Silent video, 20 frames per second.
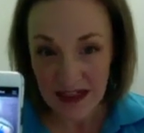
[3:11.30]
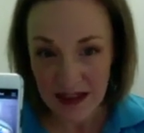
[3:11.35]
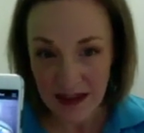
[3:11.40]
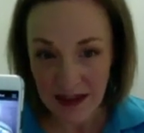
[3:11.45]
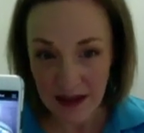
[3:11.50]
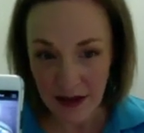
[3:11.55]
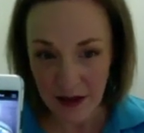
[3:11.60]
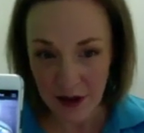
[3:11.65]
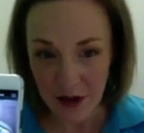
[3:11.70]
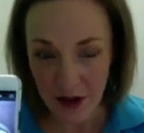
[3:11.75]

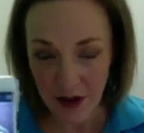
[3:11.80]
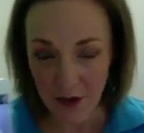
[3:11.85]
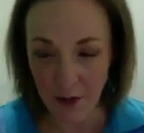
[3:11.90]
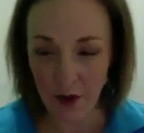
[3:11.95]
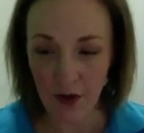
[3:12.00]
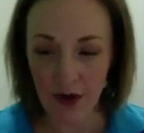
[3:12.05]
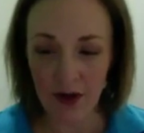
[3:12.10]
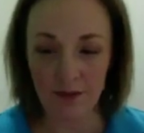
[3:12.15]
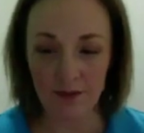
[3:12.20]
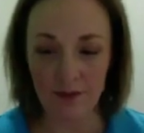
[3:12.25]
another trigger
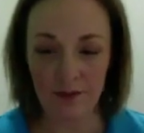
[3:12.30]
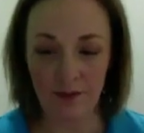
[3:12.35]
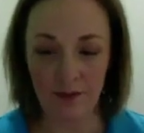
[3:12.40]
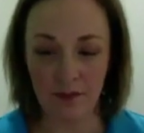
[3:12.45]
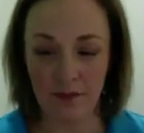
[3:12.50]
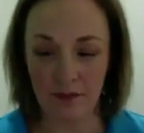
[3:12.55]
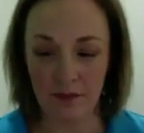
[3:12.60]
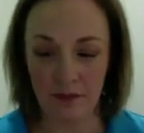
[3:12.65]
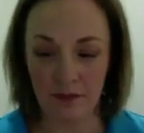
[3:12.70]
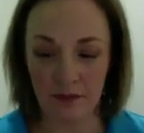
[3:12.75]
point
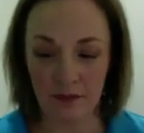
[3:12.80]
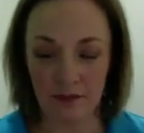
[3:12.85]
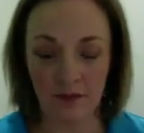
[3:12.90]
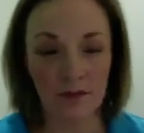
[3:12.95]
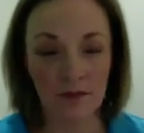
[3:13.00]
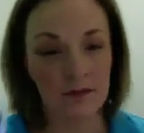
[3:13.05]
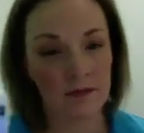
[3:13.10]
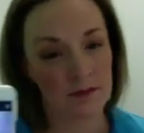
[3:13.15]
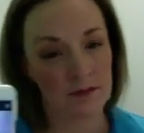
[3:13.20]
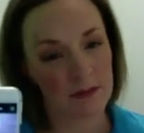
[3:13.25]

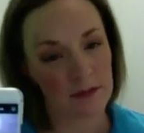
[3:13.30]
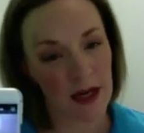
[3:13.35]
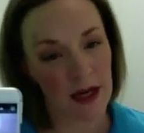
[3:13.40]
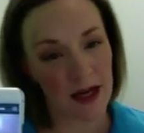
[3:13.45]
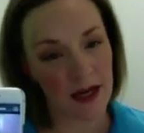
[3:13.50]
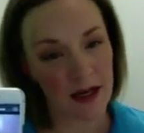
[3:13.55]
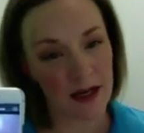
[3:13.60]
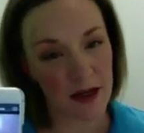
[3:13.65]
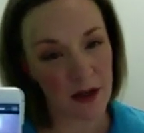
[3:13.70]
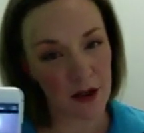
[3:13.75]

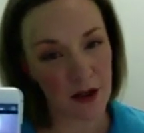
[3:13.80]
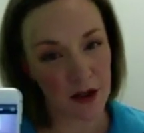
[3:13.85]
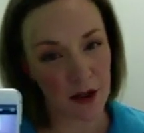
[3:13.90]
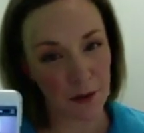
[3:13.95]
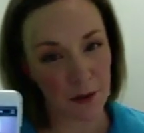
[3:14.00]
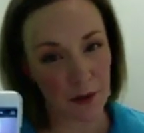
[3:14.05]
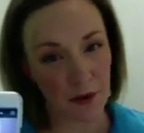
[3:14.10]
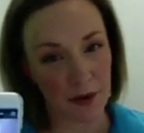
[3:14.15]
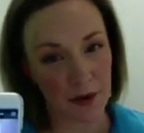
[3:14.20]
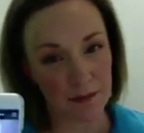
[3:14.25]
and another trigger
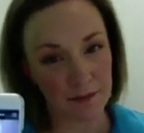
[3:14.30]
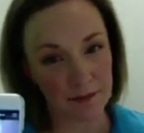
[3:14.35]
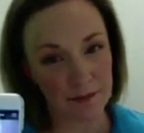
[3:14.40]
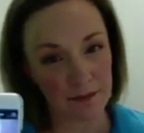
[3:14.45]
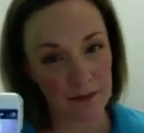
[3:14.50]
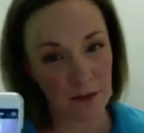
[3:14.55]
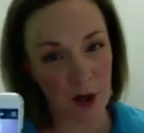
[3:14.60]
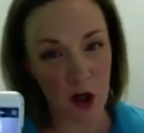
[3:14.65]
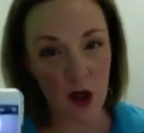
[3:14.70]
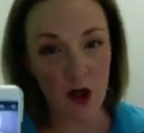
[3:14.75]
point.
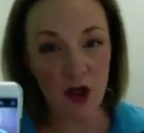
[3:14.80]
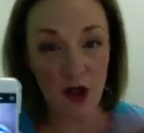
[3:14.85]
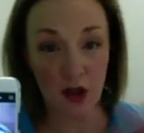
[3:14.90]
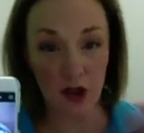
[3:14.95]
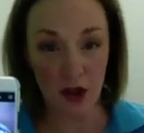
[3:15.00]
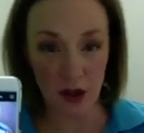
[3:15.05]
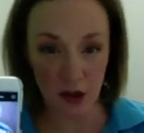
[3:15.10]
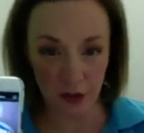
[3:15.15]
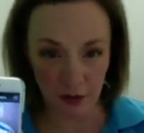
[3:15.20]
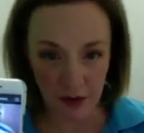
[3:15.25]
So
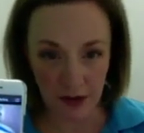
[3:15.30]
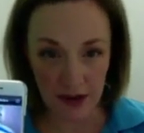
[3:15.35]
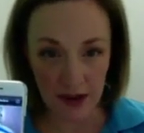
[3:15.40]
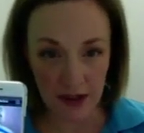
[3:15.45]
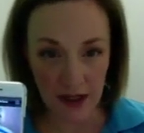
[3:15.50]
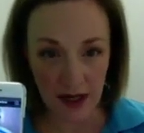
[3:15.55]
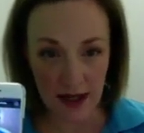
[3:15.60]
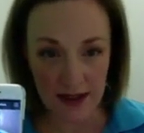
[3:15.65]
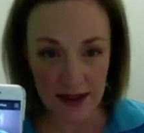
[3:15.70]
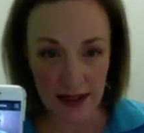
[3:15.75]
just a really
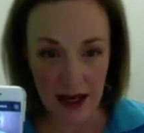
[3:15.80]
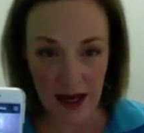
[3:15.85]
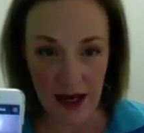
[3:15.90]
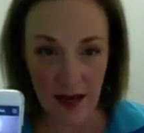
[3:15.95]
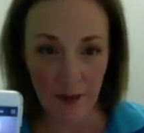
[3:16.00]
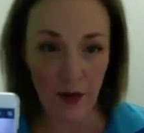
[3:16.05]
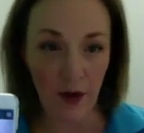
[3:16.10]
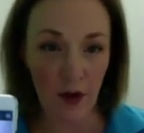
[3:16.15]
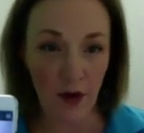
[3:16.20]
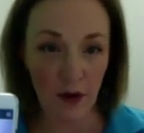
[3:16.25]
nice
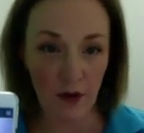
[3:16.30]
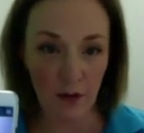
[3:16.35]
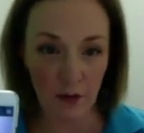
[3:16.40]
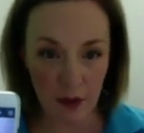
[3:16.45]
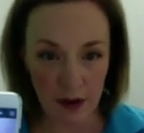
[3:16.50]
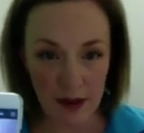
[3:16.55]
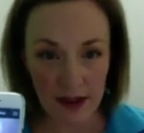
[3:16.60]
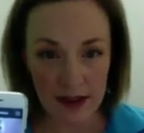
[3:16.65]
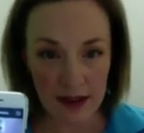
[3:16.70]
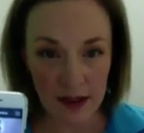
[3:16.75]
app,
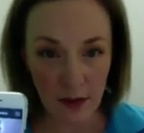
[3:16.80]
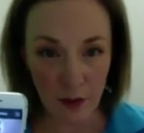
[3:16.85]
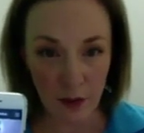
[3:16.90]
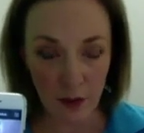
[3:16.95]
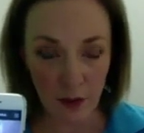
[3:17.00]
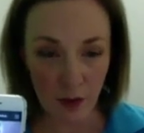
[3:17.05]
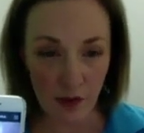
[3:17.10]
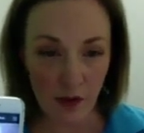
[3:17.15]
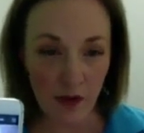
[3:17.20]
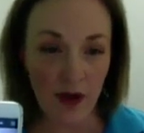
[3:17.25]
really
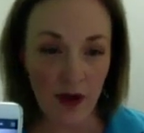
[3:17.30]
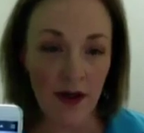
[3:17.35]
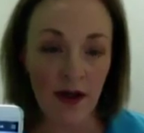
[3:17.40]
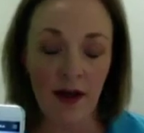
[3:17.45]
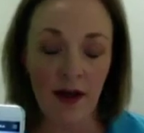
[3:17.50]
simple